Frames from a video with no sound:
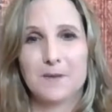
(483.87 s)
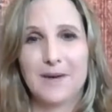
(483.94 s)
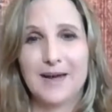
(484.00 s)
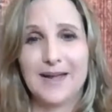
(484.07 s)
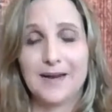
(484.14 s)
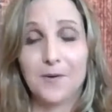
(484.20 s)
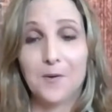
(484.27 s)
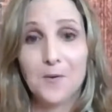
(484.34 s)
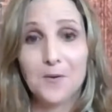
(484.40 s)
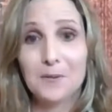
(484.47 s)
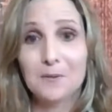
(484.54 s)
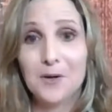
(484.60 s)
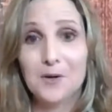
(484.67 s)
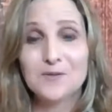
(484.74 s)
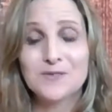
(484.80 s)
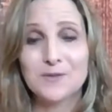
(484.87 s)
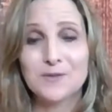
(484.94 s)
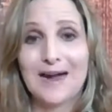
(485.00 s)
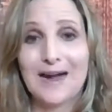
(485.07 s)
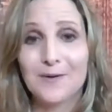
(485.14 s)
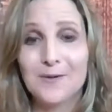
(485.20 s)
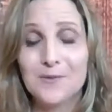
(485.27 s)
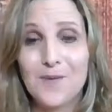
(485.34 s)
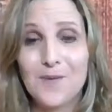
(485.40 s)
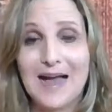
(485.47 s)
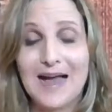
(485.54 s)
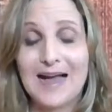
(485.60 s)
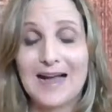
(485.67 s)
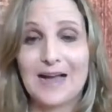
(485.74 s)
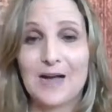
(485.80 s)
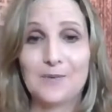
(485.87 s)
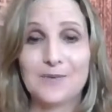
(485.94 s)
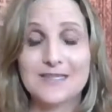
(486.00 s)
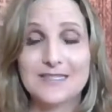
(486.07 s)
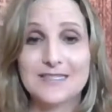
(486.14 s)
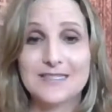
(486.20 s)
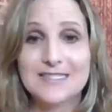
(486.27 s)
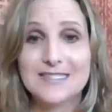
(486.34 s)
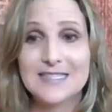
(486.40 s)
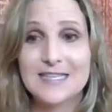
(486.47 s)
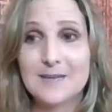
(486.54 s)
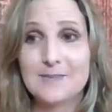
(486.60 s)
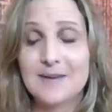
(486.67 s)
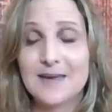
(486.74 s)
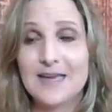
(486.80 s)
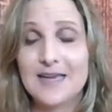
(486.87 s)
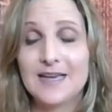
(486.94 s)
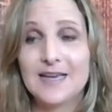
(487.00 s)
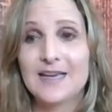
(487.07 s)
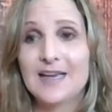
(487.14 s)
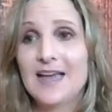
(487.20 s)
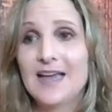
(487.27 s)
My hormones were out of whack. I wasn't sleeping.